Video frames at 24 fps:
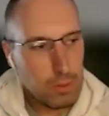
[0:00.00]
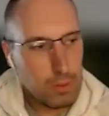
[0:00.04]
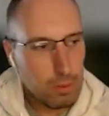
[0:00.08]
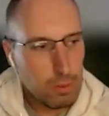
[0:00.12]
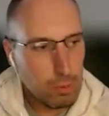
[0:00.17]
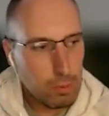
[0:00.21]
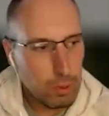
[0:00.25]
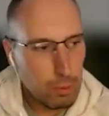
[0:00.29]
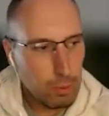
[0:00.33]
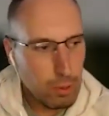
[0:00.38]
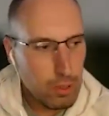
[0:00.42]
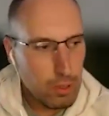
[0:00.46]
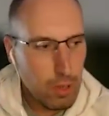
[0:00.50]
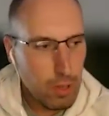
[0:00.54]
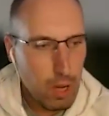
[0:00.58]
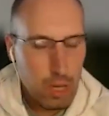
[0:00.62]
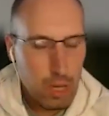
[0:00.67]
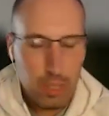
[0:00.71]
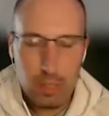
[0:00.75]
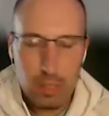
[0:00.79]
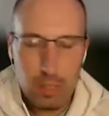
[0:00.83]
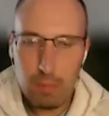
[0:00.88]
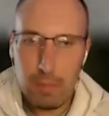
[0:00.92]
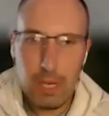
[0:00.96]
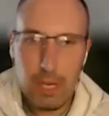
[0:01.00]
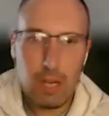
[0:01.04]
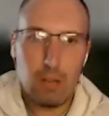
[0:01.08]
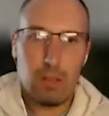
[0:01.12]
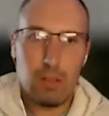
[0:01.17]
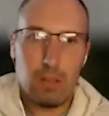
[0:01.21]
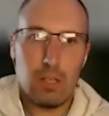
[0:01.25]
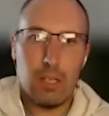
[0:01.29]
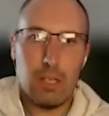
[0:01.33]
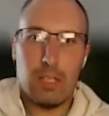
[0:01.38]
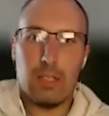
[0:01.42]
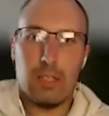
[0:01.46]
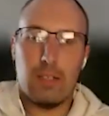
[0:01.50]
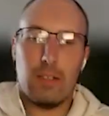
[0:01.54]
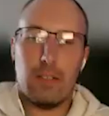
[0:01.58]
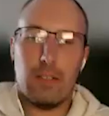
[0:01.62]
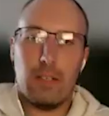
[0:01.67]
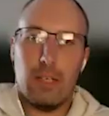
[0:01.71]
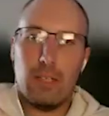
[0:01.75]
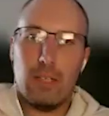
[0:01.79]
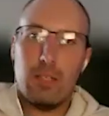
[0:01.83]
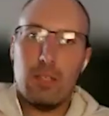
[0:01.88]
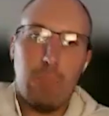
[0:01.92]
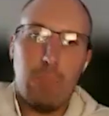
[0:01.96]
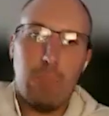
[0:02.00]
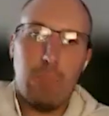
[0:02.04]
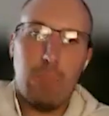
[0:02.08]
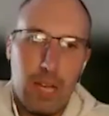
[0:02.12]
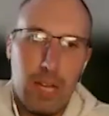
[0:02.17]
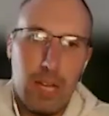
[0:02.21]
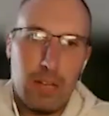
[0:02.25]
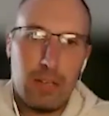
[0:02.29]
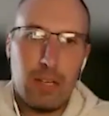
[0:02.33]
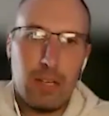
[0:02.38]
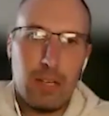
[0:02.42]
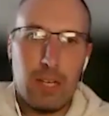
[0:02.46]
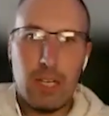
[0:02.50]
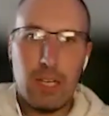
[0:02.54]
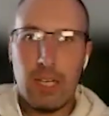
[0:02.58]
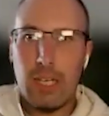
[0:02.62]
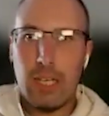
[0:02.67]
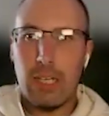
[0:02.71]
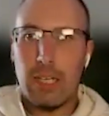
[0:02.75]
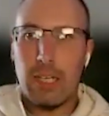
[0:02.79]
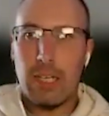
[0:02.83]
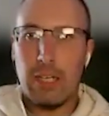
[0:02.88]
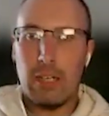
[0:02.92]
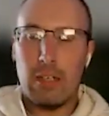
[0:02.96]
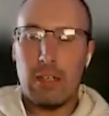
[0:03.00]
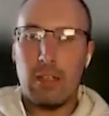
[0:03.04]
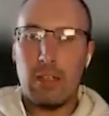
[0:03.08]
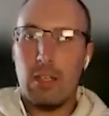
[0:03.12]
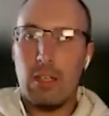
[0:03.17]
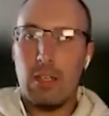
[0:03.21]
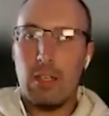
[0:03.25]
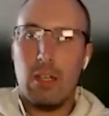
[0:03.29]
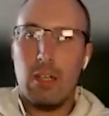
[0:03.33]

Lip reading: we were talking about like expanding and